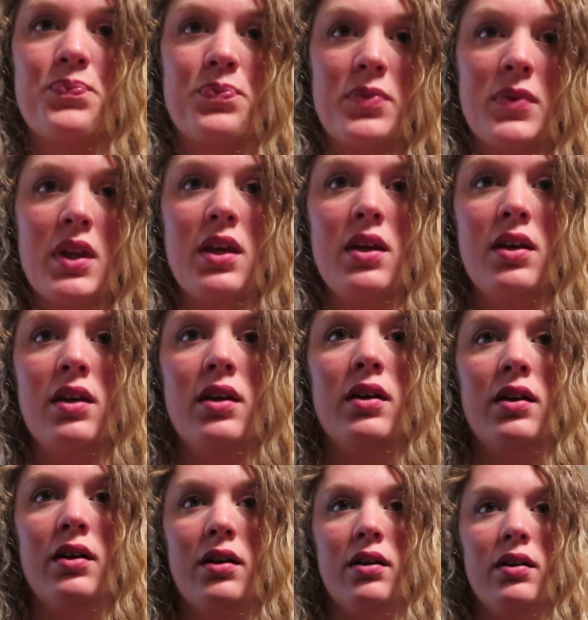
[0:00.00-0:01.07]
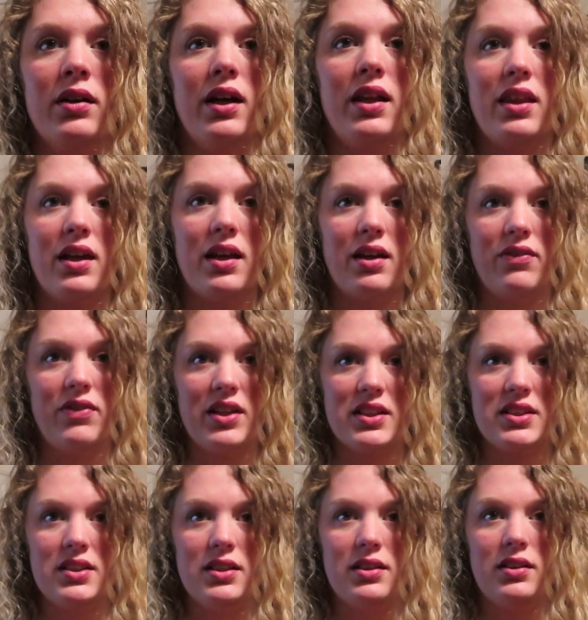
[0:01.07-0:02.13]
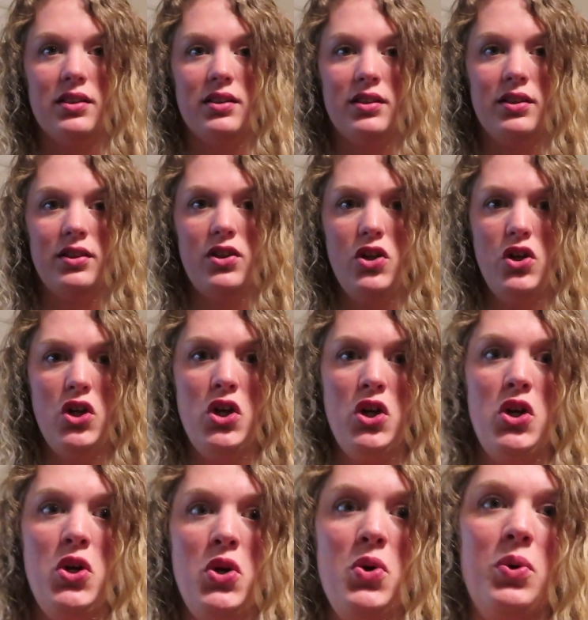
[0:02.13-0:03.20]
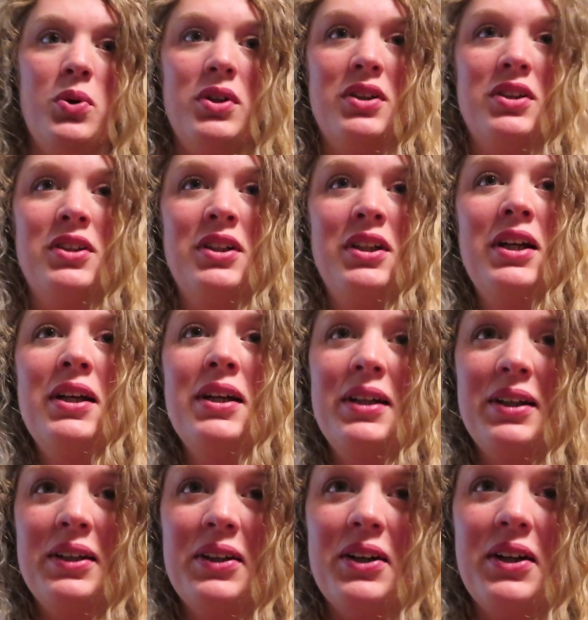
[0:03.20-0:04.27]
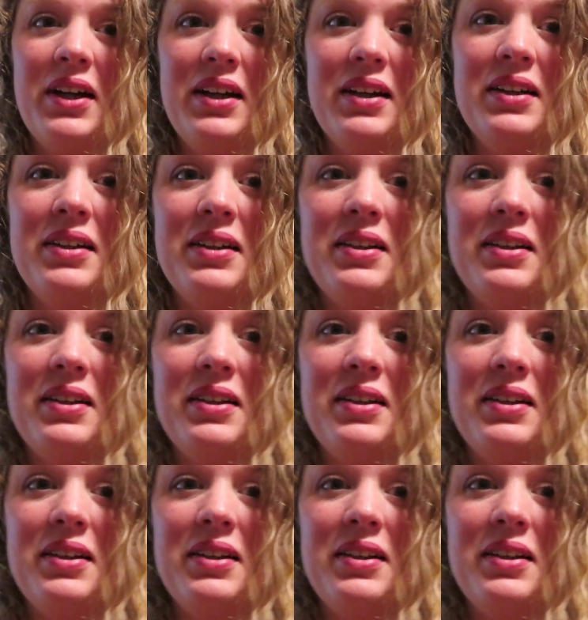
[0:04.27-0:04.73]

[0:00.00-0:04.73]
I think I fixed it. No! Alright.